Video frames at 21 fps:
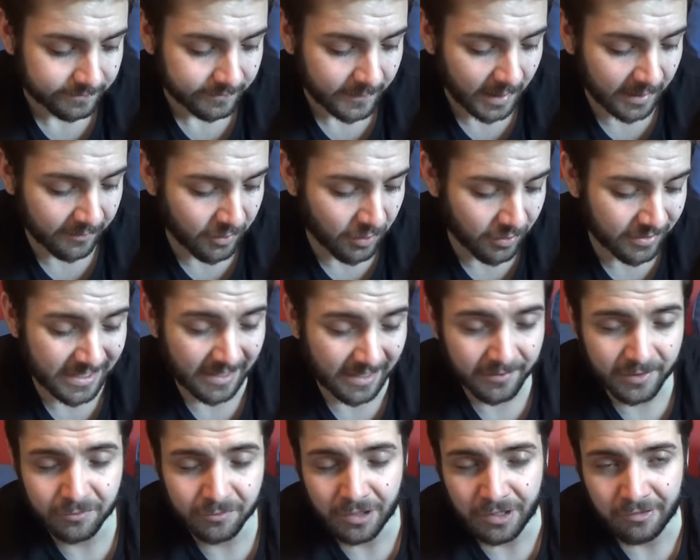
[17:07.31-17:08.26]
And of course
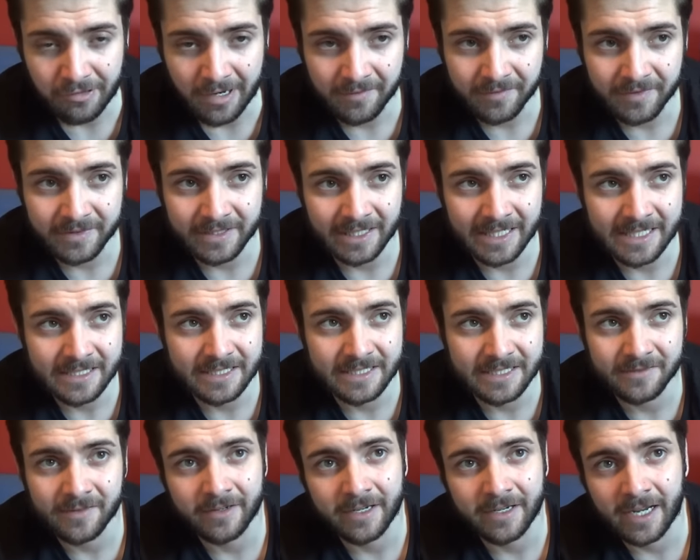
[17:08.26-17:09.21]
having a Ringwraith in the list
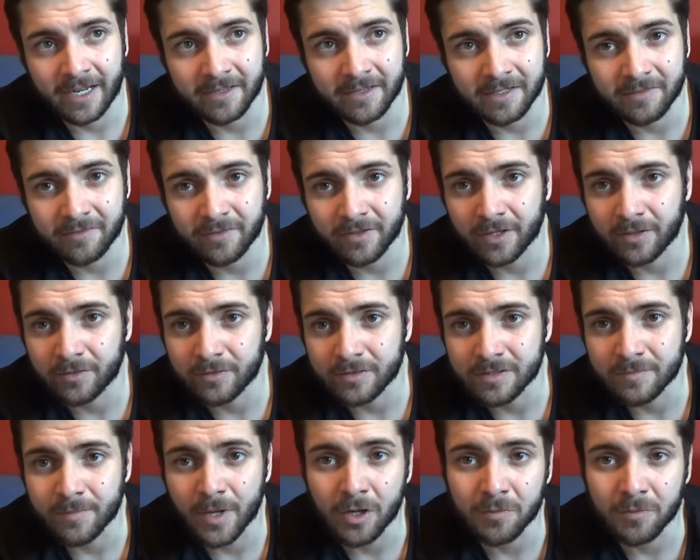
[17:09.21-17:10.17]
is very handy for those
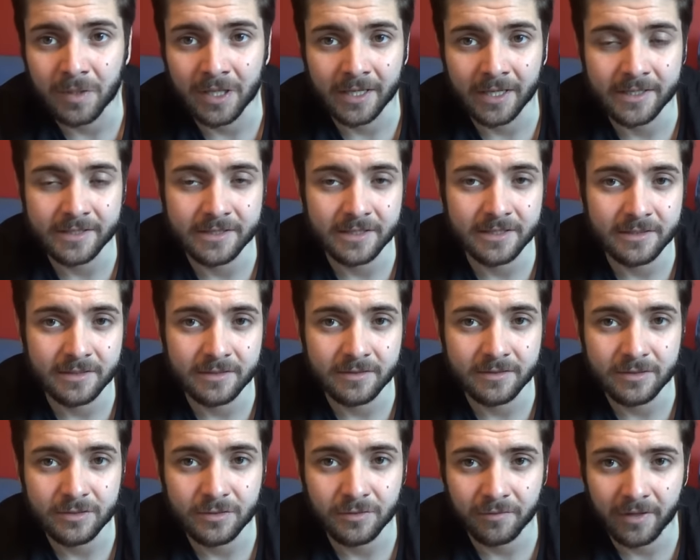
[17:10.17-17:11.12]
immobilisers and
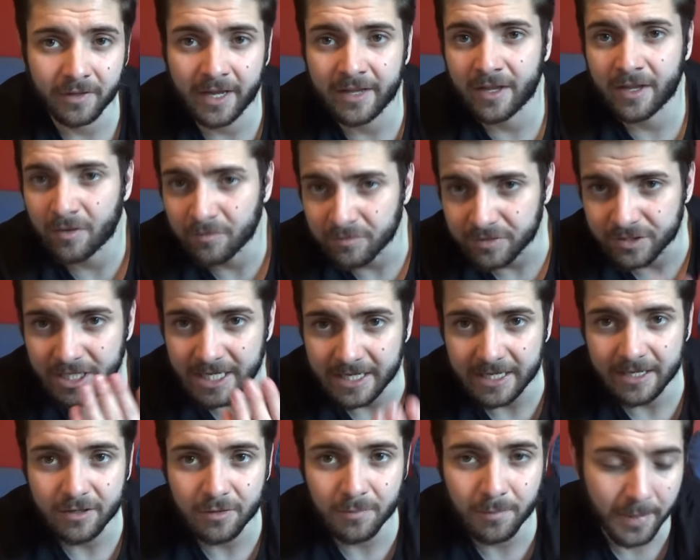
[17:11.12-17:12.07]
stuff and those
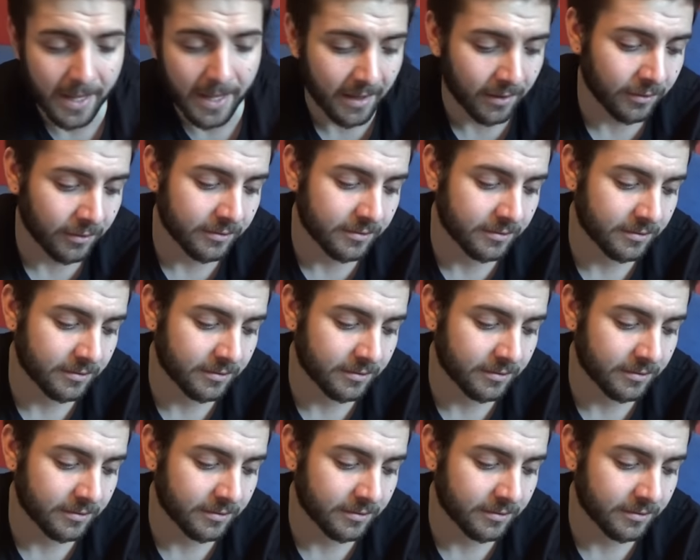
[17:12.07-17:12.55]
cheeky compels